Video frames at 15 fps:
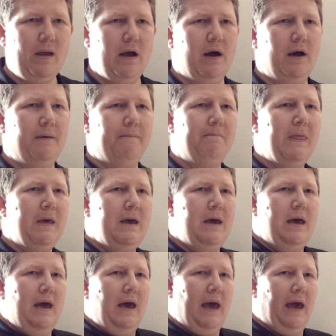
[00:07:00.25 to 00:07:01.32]
Um,
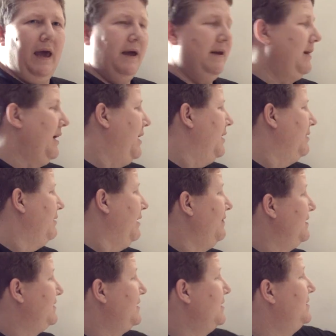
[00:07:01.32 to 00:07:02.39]
and, uh, and
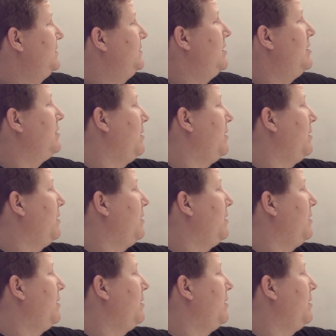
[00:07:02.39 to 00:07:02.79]
this is